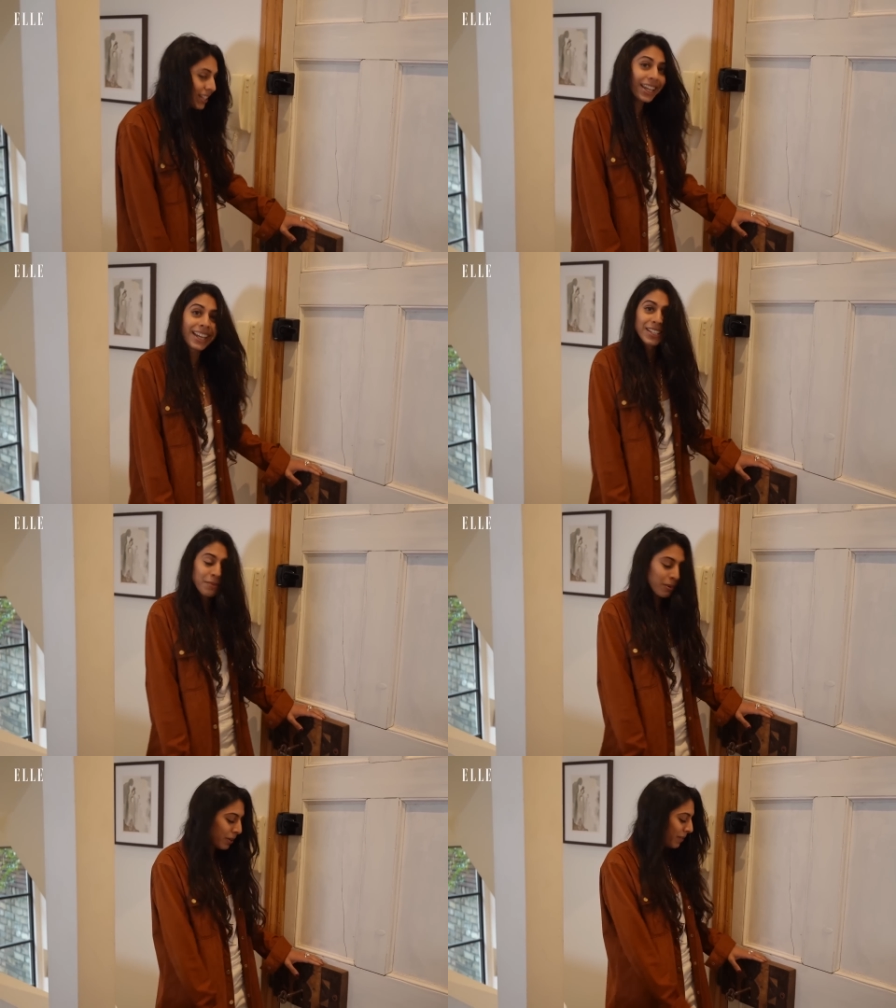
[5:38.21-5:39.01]
key because
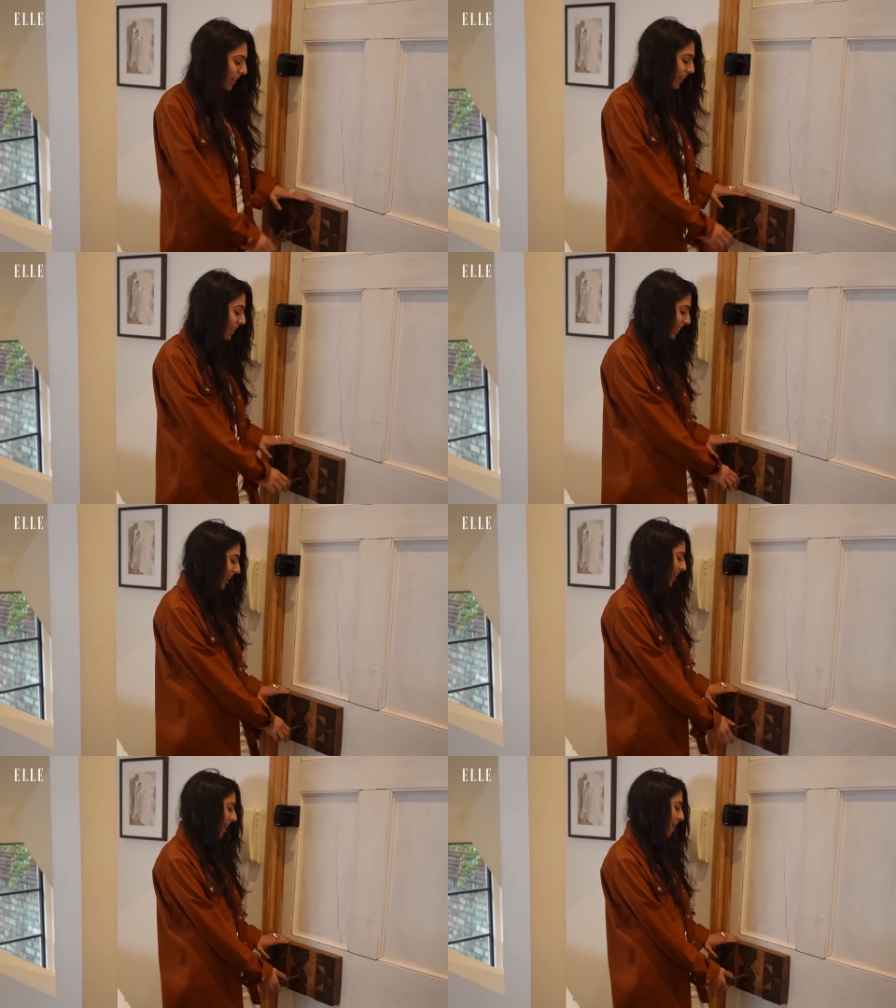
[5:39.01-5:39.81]
I probably wouldn't lose
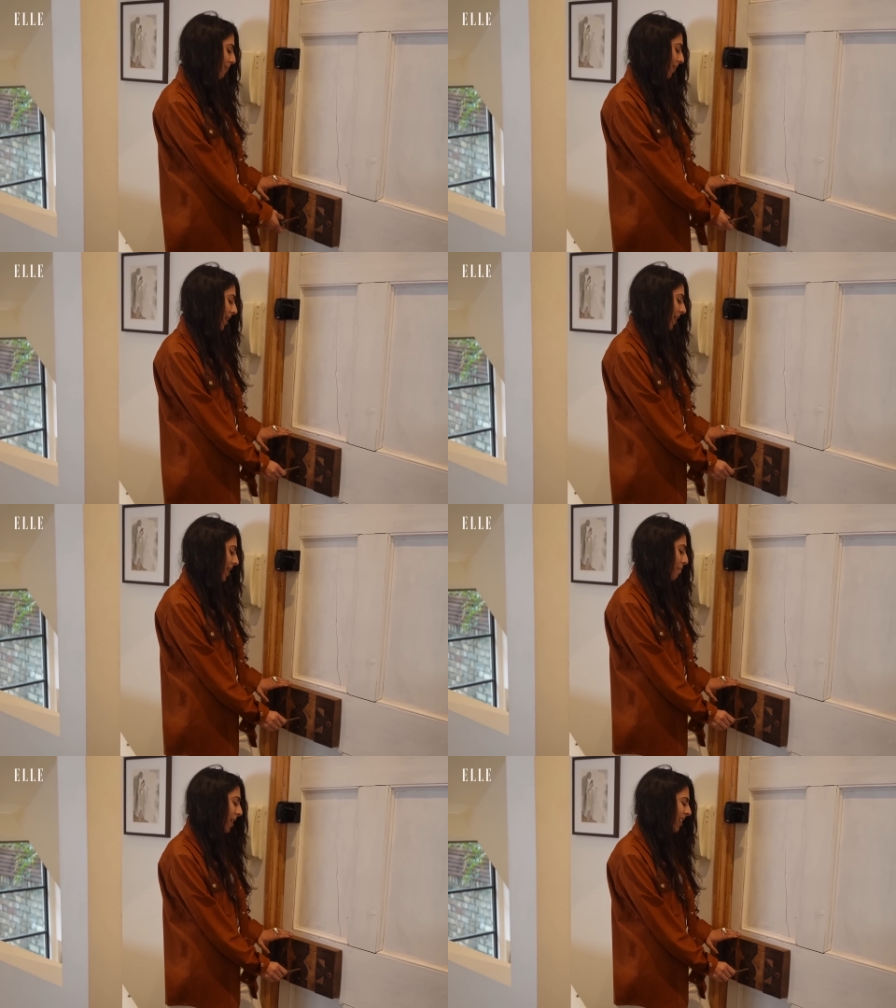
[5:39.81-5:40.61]
it. Um,
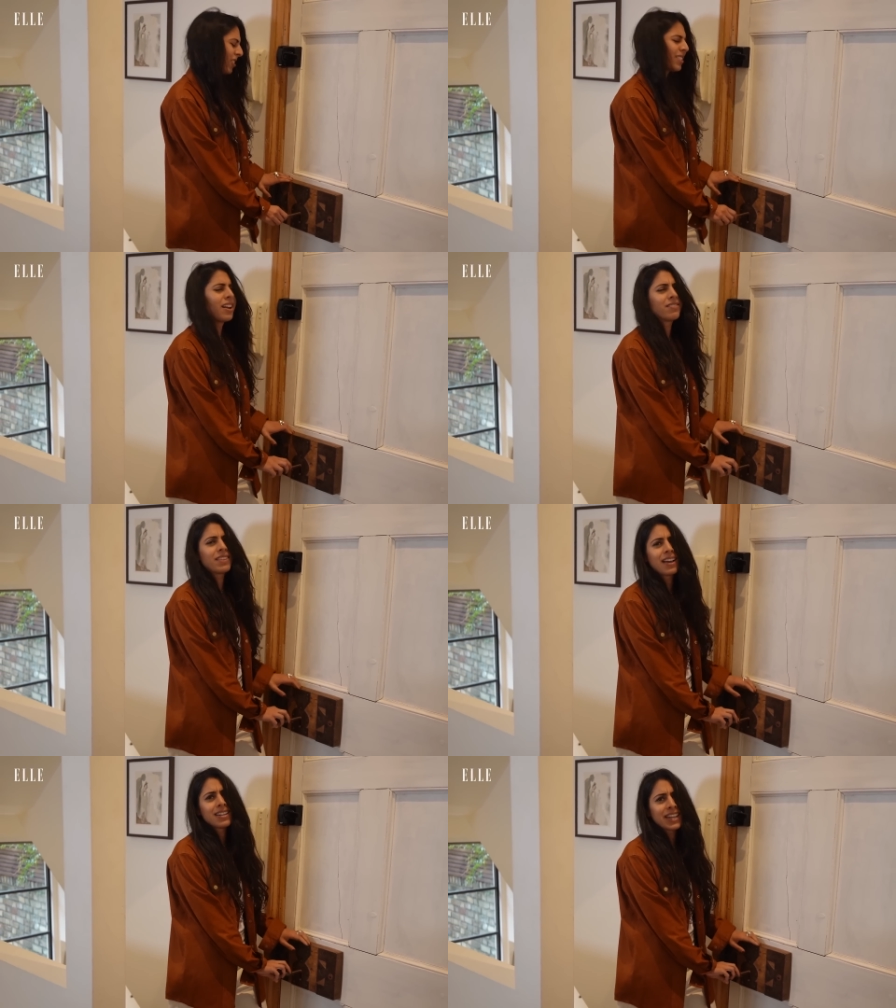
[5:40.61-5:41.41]
but I just love
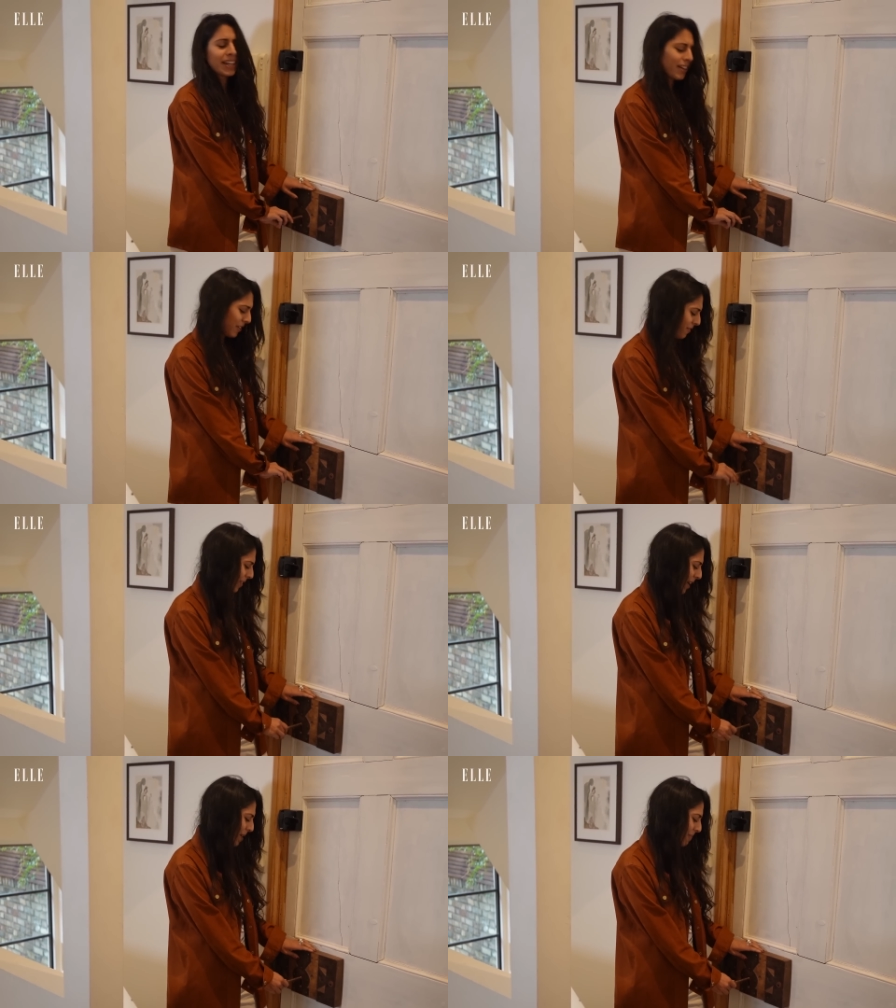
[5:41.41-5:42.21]
that idea
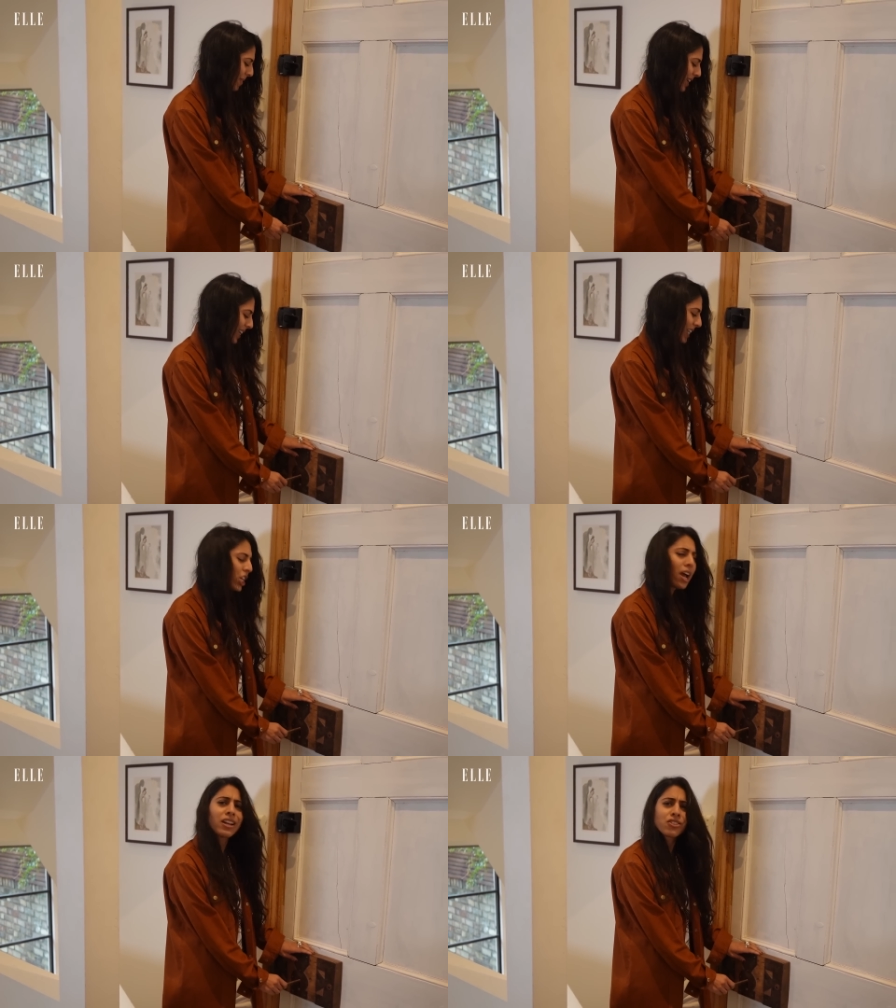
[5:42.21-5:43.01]
of um,
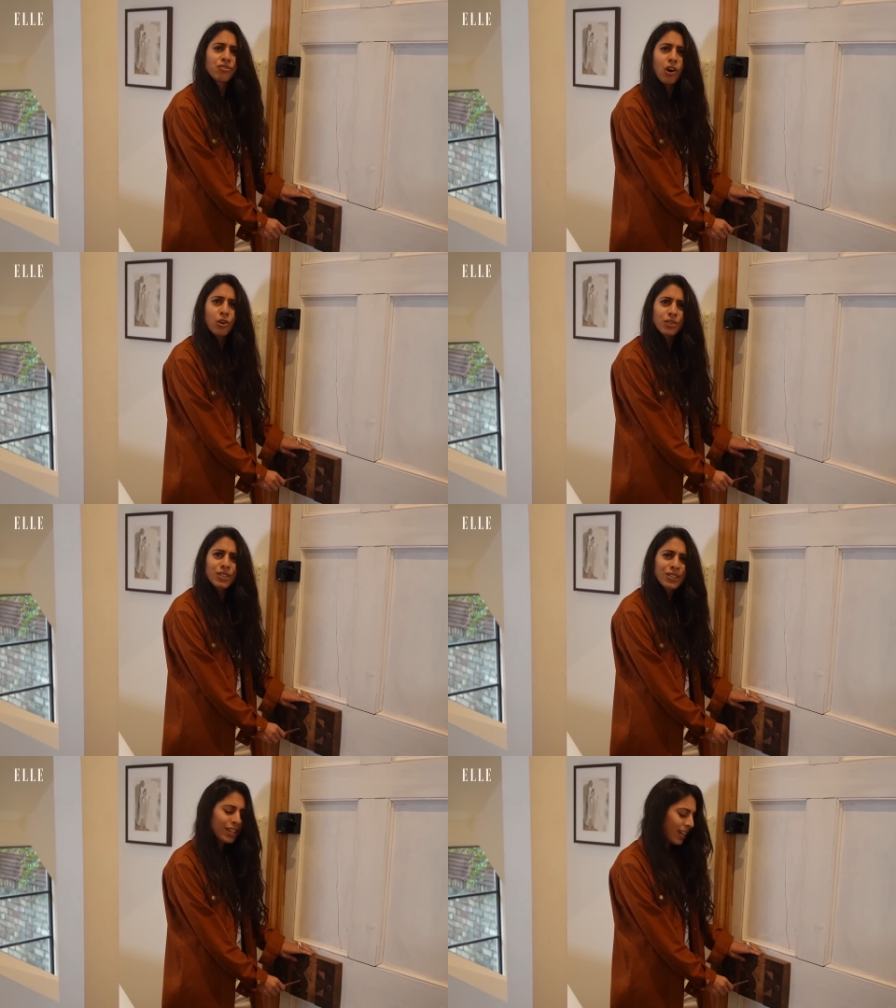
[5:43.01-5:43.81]
church
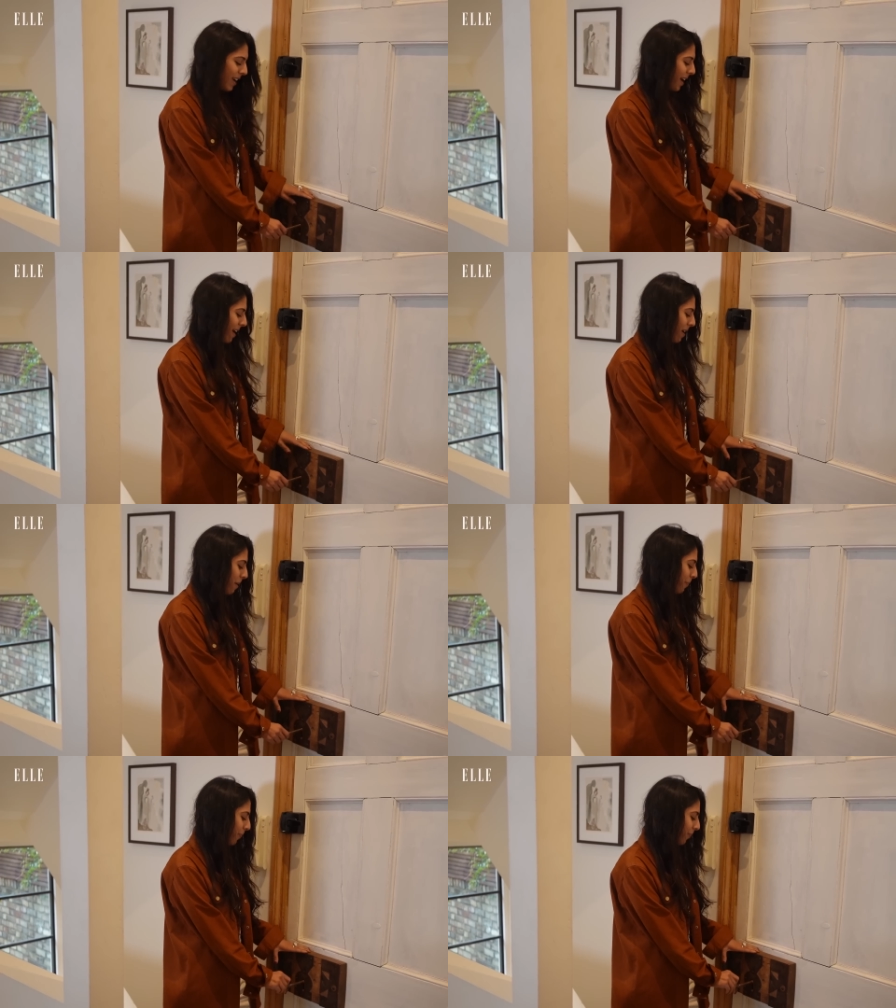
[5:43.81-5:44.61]
vaults
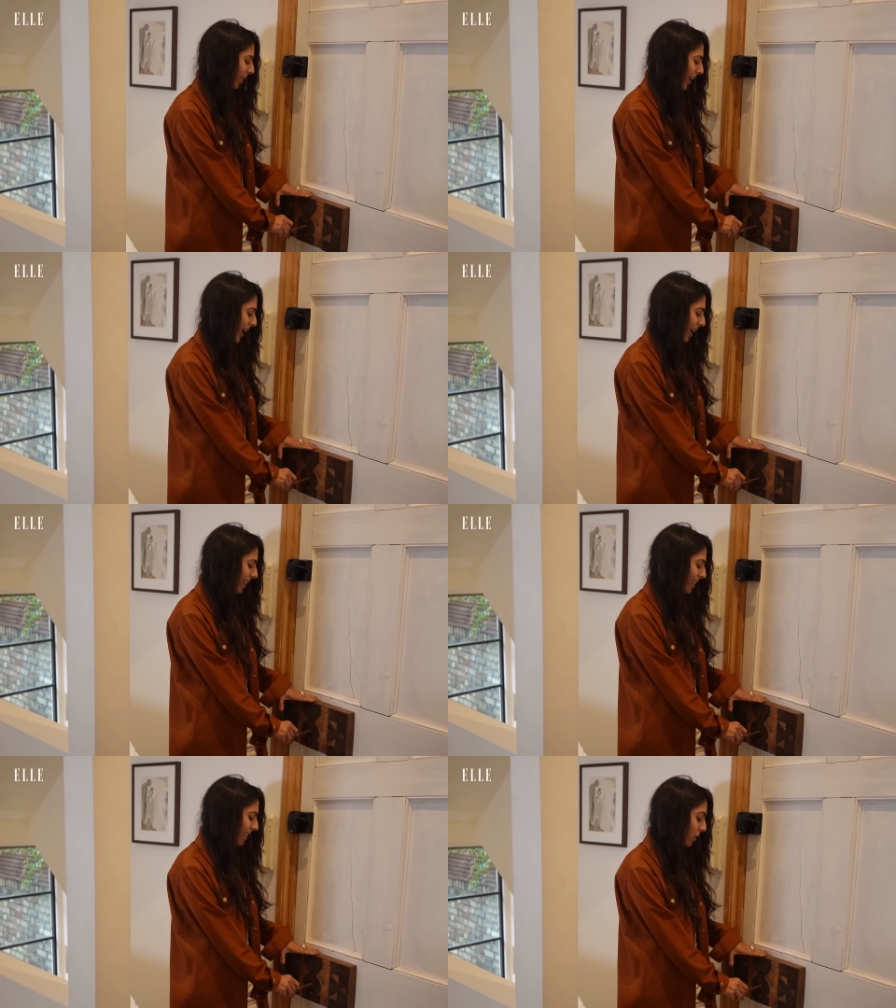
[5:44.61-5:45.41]
um,
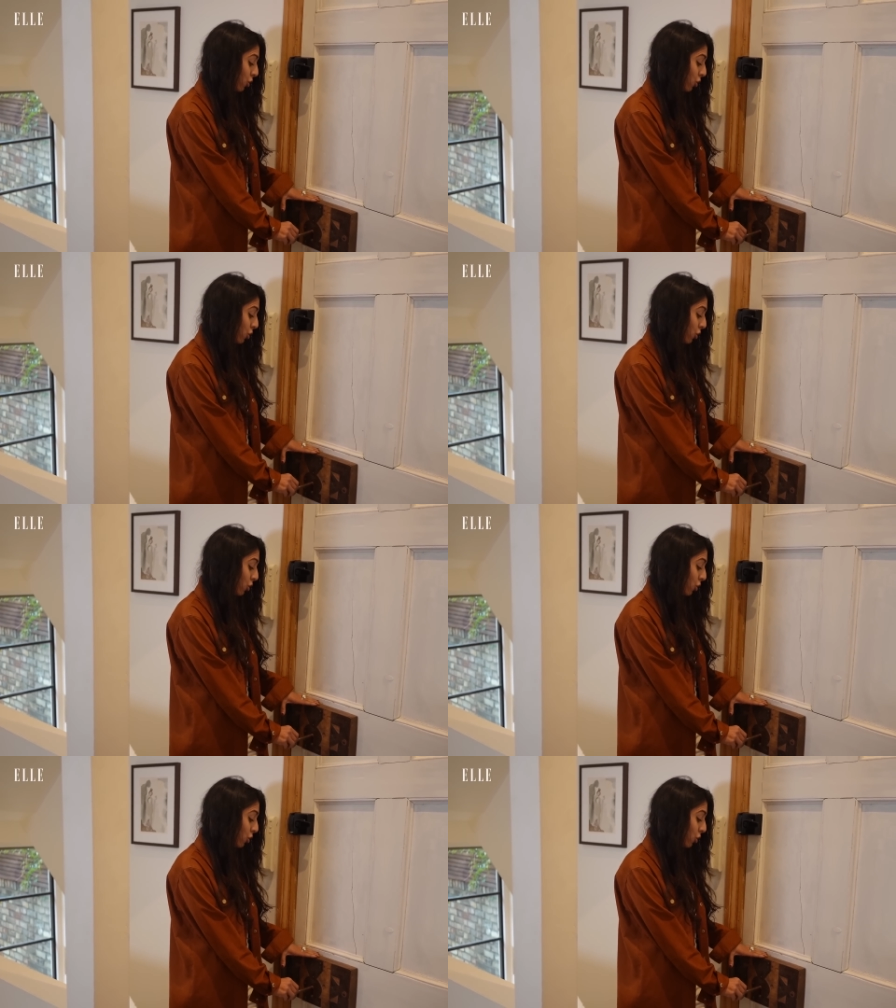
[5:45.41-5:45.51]
and